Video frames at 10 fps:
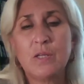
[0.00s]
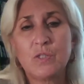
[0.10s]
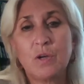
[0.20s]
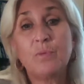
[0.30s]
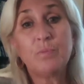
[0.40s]

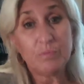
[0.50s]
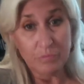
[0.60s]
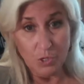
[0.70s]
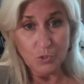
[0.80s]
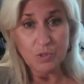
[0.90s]
So
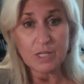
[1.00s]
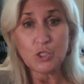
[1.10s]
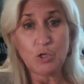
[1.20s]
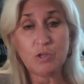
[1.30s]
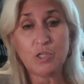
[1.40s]
those are
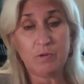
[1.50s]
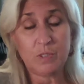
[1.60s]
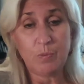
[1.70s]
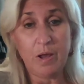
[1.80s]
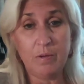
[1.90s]
things you can do
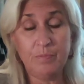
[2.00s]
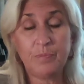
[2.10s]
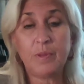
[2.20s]
as well.